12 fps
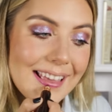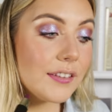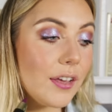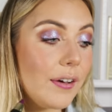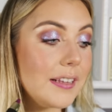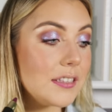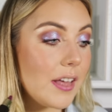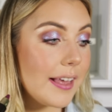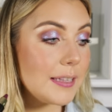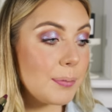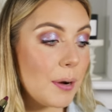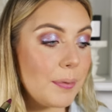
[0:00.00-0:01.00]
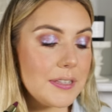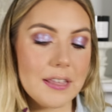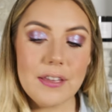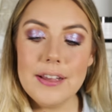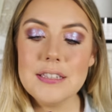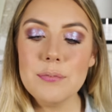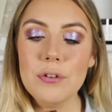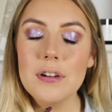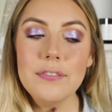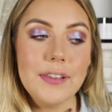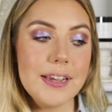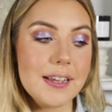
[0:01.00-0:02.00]
So it's not as purple as I thought. It's more
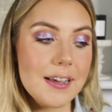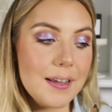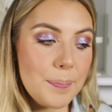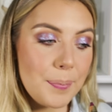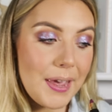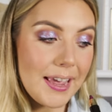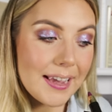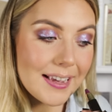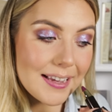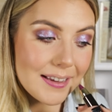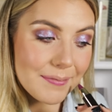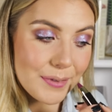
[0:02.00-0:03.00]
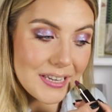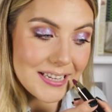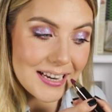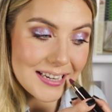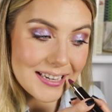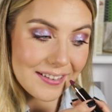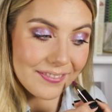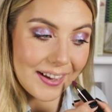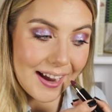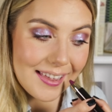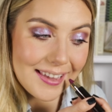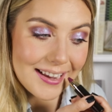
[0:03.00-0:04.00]
of like a pink, magenta,
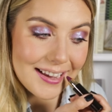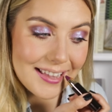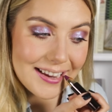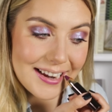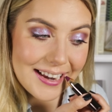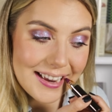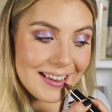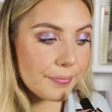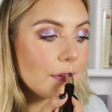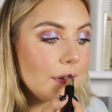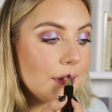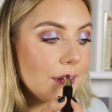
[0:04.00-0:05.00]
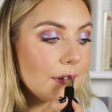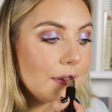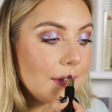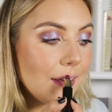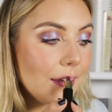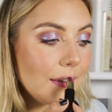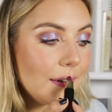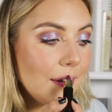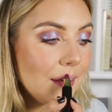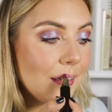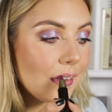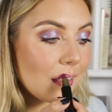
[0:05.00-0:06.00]
violet color, which is good
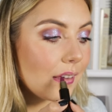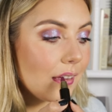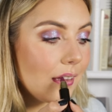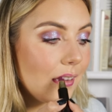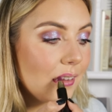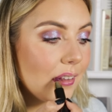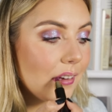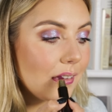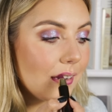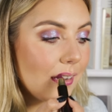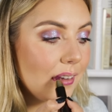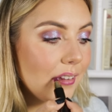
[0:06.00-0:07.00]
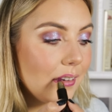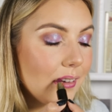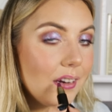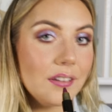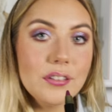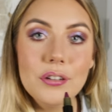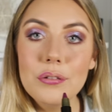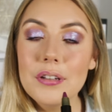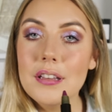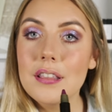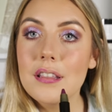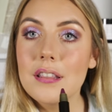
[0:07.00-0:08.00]
because it ties in nicer
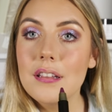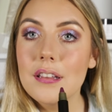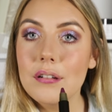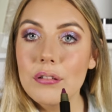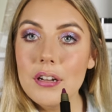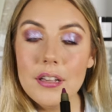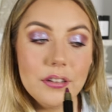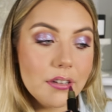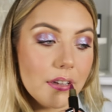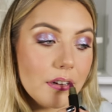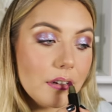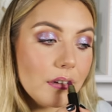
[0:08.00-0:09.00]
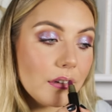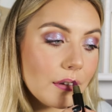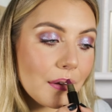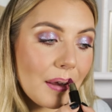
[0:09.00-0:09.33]
with the liquid eyeshadow.